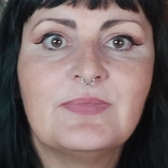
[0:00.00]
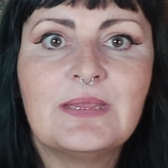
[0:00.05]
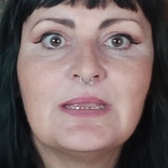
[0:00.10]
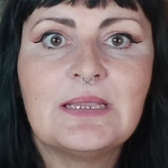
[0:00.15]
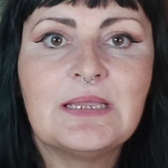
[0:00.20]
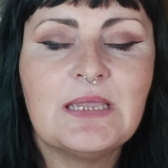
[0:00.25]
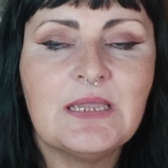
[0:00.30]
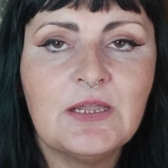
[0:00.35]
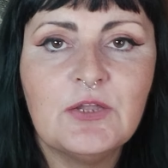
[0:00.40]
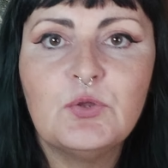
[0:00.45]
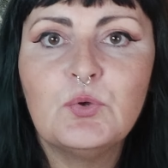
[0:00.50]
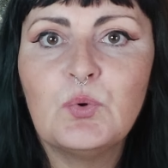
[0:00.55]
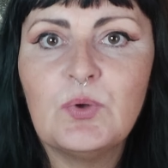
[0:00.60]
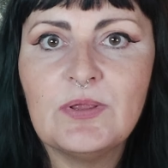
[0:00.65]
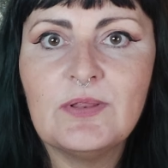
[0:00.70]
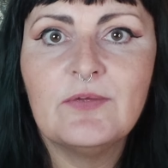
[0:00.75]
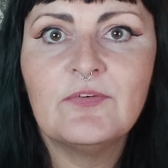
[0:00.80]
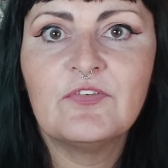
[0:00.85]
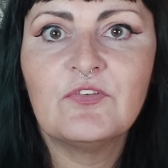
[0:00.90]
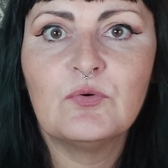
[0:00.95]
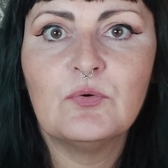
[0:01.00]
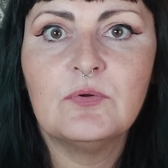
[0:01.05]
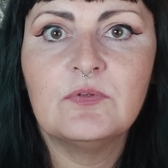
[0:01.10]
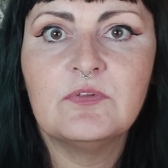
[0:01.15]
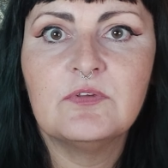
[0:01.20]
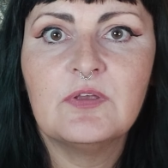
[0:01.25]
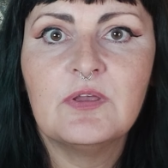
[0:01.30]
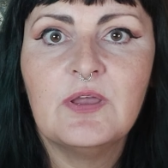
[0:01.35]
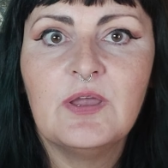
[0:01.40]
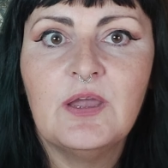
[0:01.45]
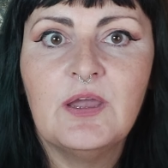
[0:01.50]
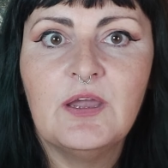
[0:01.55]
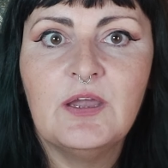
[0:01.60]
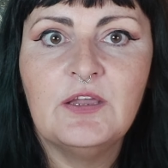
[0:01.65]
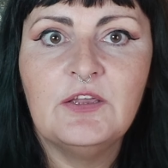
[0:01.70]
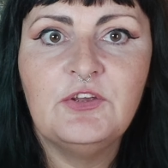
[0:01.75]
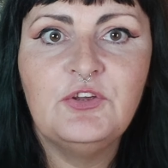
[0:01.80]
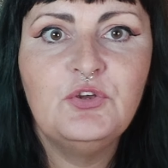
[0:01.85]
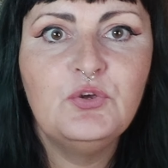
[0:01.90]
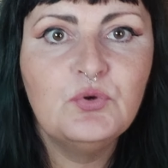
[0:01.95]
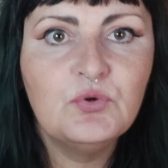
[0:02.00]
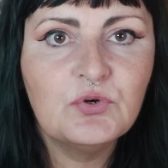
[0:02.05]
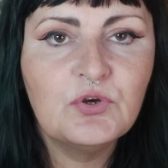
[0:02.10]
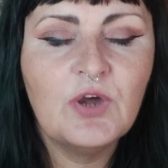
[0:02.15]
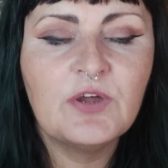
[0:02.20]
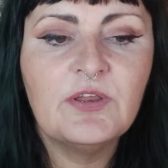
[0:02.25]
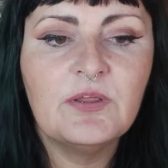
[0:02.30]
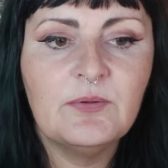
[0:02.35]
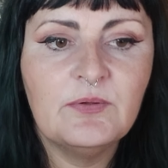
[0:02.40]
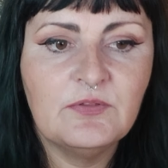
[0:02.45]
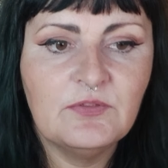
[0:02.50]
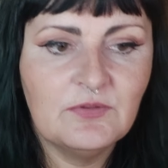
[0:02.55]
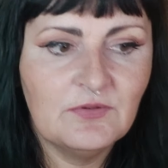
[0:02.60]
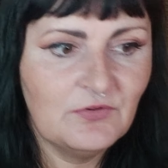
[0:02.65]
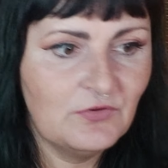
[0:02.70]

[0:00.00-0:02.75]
king and queen of swords you're gonna